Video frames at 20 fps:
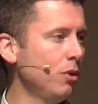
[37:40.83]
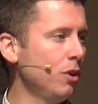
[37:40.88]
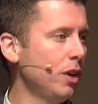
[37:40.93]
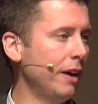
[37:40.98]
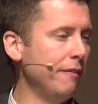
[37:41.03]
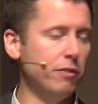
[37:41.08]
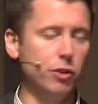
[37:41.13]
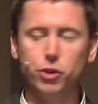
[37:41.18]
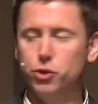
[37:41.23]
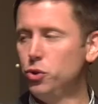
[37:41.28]

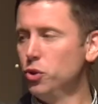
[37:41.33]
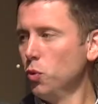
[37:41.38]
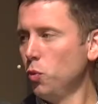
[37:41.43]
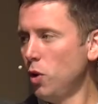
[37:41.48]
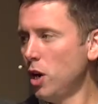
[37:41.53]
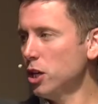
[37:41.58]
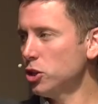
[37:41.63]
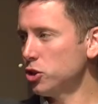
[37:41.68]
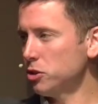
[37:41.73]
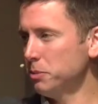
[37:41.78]
and for you to
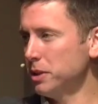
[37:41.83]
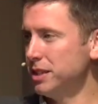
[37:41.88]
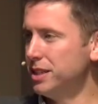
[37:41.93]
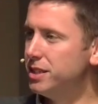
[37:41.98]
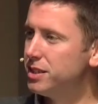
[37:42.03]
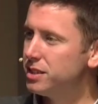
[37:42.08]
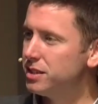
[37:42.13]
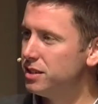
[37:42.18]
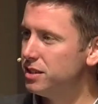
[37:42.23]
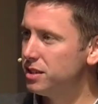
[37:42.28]
watch from a
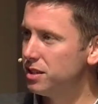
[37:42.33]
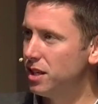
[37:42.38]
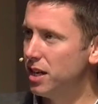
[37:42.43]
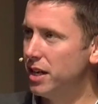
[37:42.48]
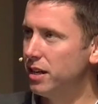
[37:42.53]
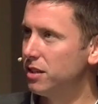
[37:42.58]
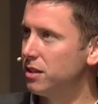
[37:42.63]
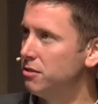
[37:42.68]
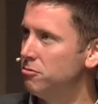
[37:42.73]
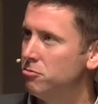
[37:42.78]
distance,
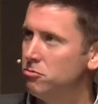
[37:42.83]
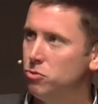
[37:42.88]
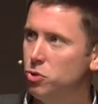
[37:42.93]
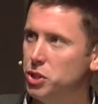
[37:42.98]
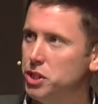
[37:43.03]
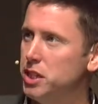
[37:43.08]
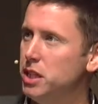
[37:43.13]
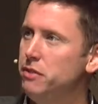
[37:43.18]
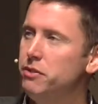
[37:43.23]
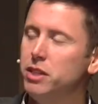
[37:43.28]
like
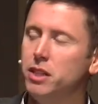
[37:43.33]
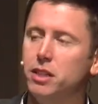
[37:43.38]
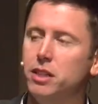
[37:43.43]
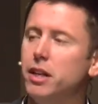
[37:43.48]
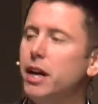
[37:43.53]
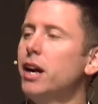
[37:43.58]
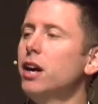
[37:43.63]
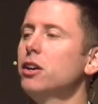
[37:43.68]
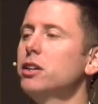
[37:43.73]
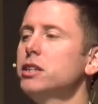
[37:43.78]
receiving an
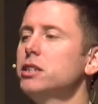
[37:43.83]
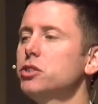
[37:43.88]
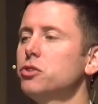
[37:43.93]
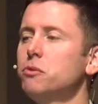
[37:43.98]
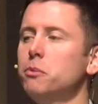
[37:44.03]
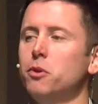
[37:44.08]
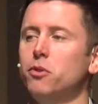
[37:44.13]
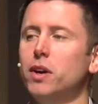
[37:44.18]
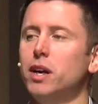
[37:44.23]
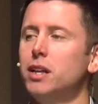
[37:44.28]
inheritance
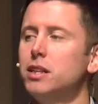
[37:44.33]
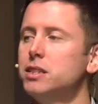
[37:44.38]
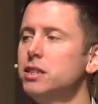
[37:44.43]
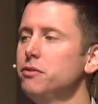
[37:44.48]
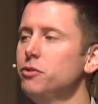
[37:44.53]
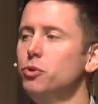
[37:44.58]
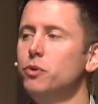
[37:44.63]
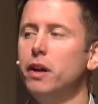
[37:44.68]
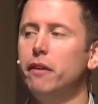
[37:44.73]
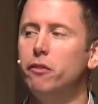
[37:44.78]
from a
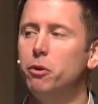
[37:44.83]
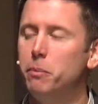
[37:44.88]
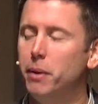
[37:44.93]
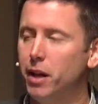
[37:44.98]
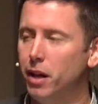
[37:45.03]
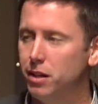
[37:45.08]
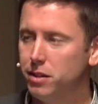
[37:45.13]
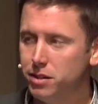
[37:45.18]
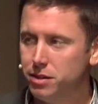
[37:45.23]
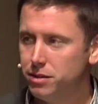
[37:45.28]
relative you never
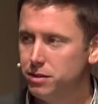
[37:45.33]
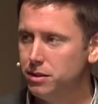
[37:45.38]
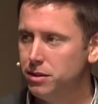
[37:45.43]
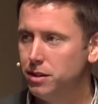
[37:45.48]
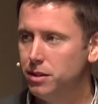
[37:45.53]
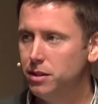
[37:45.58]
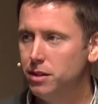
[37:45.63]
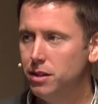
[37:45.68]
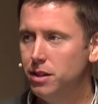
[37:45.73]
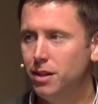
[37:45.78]
met.
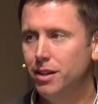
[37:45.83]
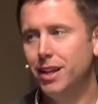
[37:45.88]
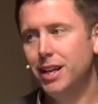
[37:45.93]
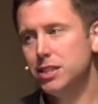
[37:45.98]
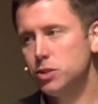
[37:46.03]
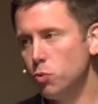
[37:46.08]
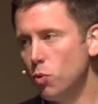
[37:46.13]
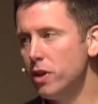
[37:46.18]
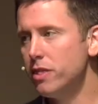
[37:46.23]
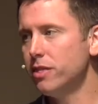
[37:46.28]
And
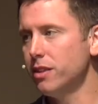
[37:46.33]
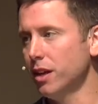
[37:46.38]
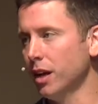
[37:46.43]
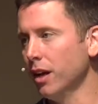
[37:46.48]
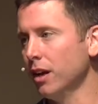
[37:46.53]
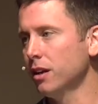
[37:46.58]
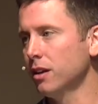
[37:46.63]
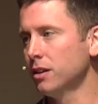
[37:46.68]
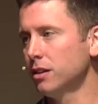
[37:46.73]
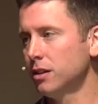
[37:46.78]
that's one
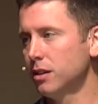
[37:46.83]
thing.